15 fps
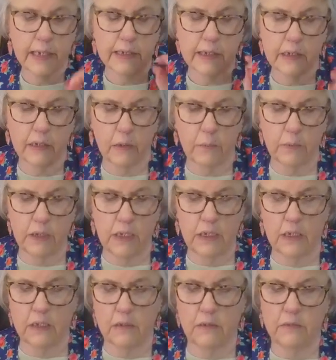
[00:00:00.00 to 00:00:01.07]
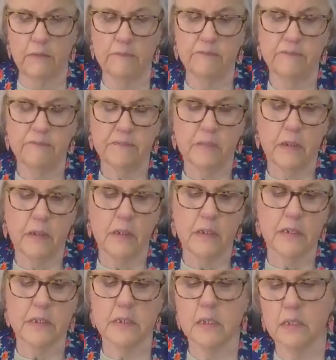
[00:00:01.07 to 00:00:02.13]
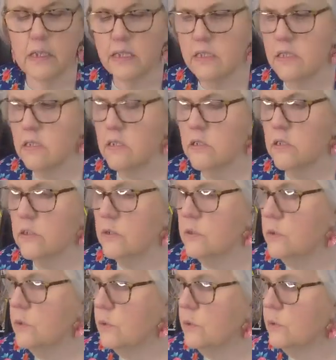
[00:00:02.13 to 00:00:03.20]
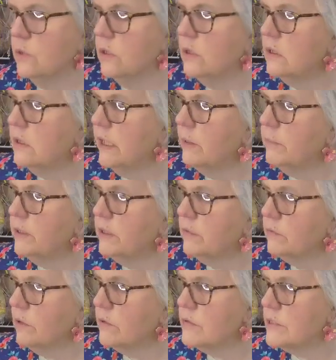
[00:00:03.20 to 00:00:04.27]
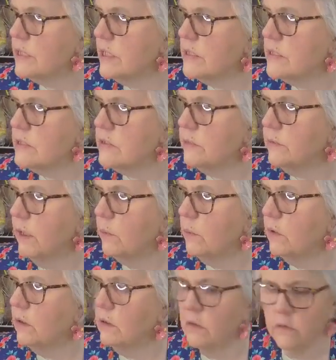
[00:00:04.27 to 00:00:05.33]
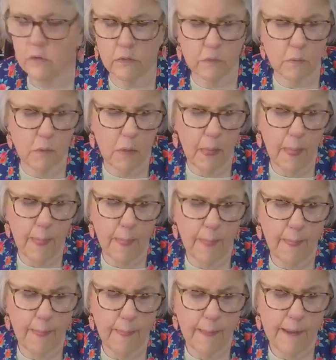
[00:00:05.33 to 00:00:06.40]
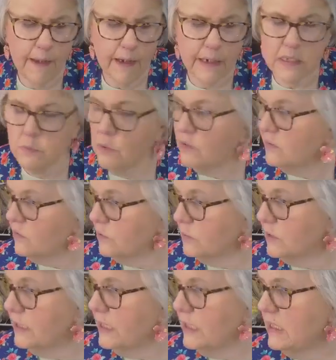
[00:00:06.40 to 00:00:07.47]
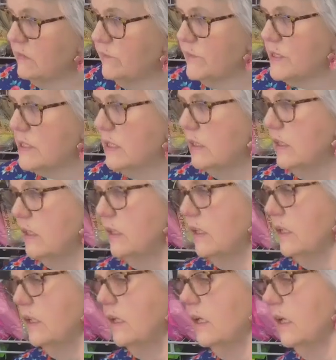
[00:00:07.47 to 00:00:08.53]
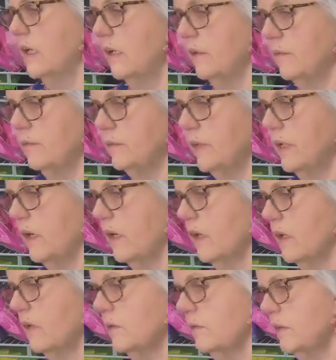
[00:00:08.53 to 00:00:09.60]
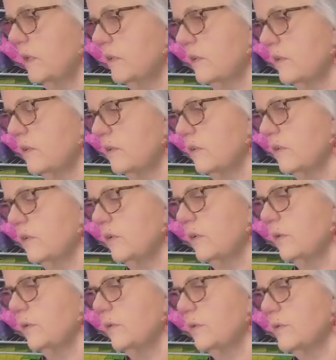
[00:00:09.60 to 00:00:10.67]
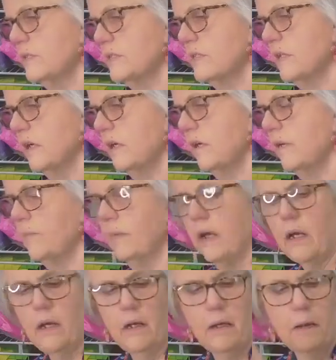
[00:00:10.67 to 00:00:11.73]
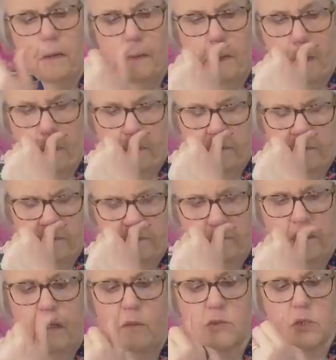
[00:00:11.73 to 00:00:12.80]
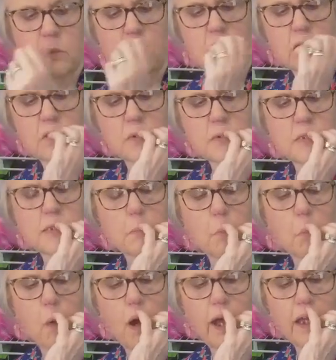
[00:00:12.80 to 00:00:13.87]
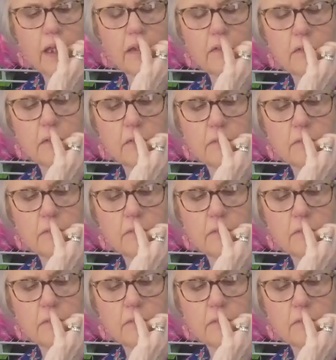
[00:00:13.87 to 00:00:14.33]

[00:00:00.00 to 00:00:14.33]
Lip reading: and go in. So let's do, how many rosettes do I want? Because we're going to do leaves. We are going to do some, I was going to do some white.